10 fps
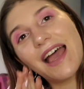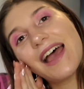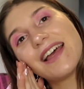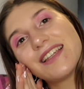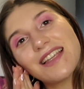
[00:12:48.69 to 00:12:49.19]

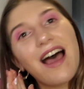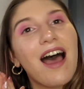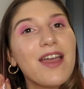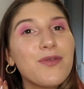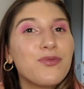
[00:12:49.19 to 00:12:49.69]
and
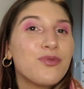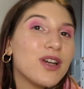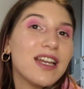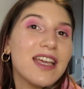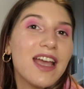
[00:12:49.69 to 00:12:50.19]
I
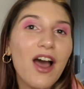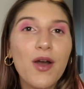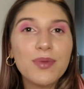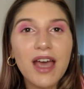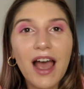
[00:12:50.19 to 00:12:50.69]
really
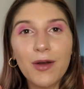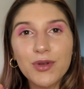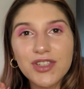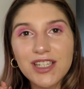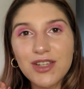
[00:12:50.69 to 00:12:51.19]
hope that I
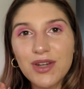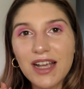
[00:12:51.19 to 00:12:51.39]
will see you